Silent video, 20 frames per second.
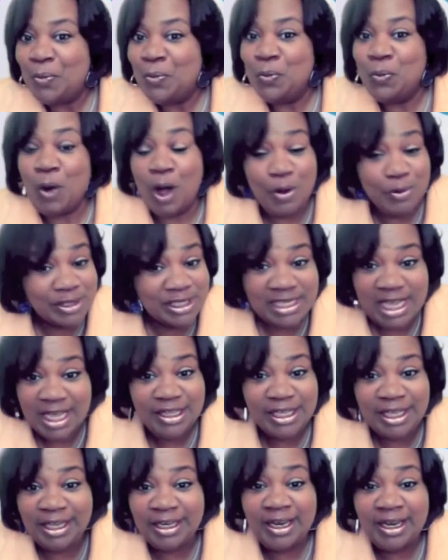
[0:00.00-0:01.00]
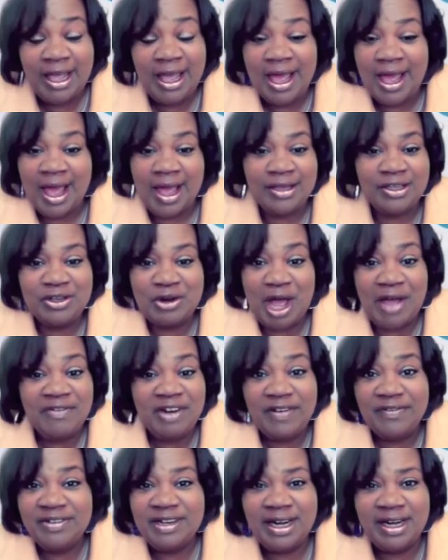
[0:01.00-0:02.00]
Won't say that, I've
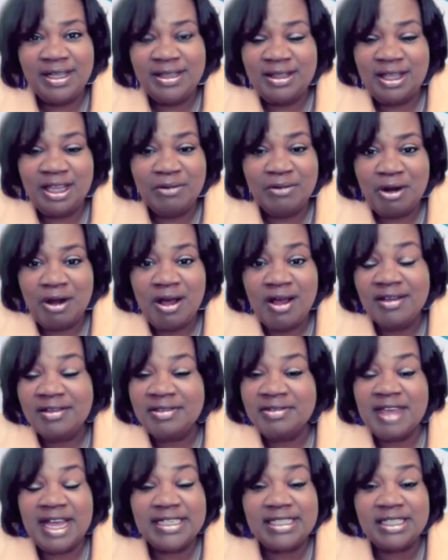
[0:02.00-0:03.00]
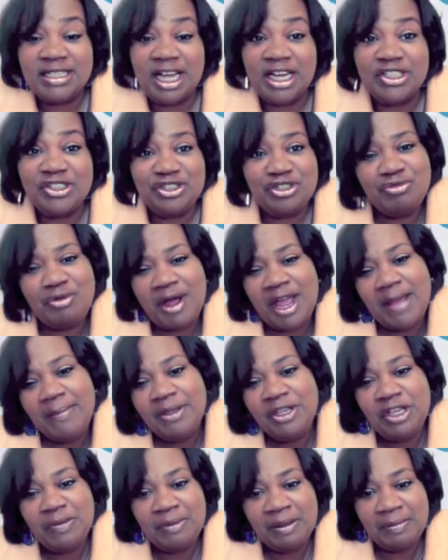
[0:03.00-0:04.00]
never done anything wrong. That's not true. I am a
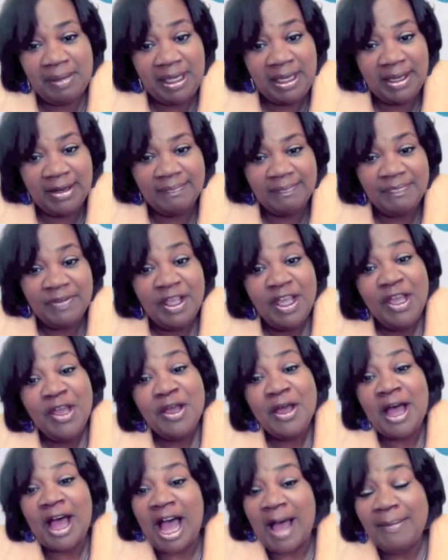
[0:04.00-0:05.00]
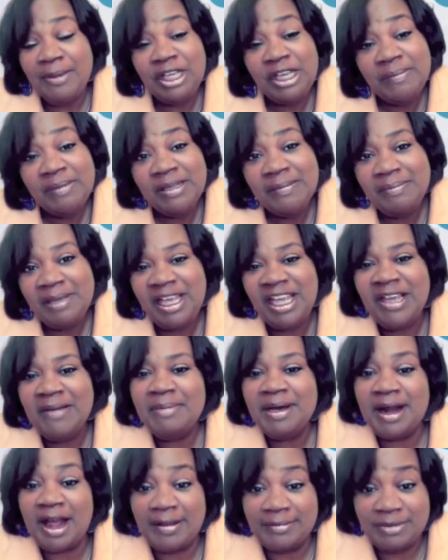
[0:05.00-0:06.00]
human being. I'm a human being,
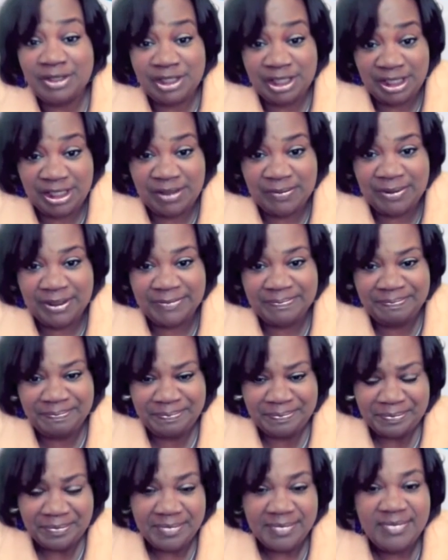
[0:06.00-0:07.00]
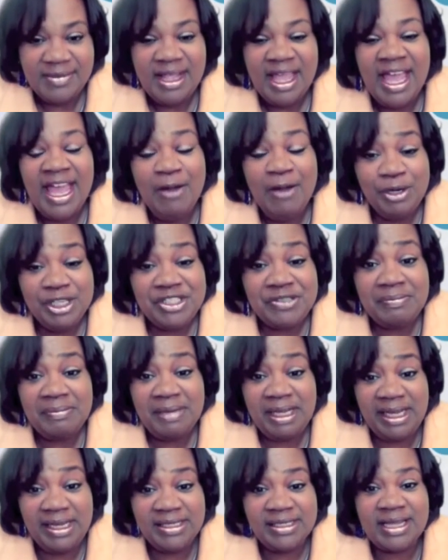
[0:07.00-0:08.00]
but I'm genuine, which
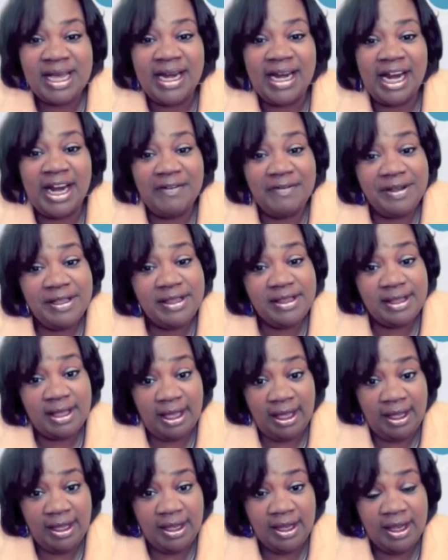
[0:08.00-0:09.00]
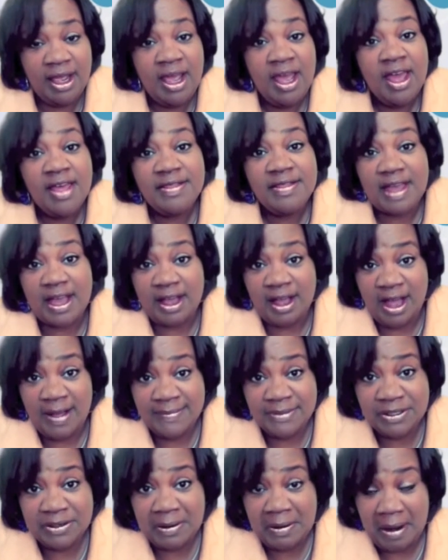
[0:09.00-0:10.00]
means that everything that
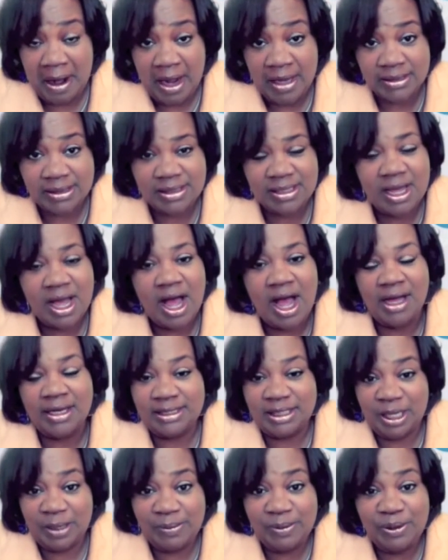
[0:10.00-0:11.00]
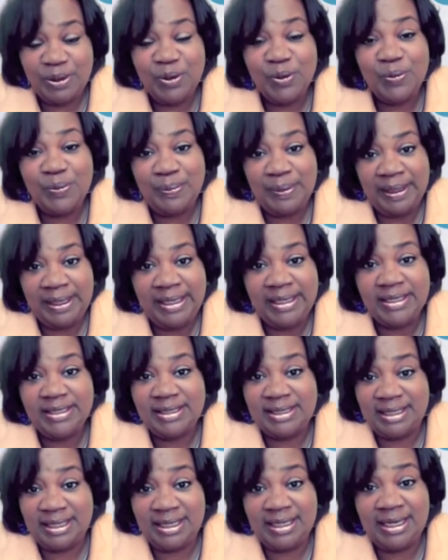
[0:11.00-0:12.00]
comes across on
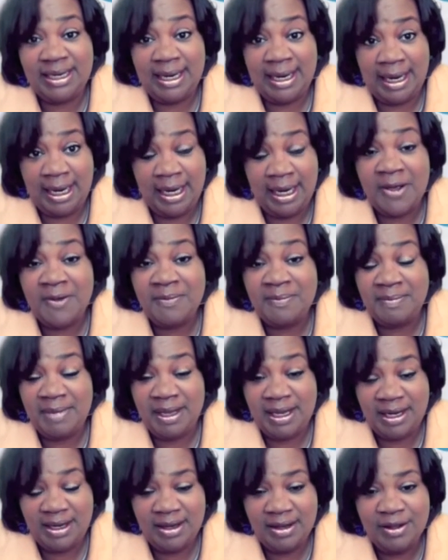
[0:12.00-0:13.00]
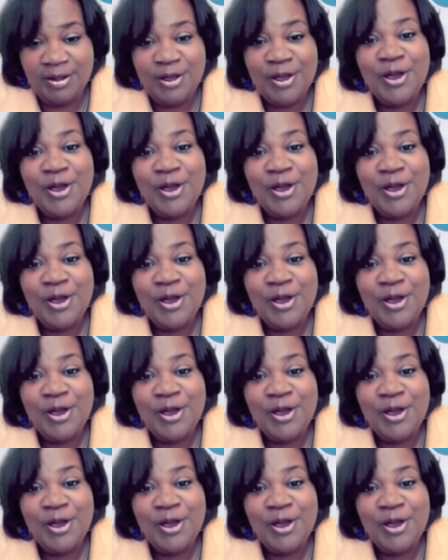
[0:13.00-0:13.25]
WBDN Media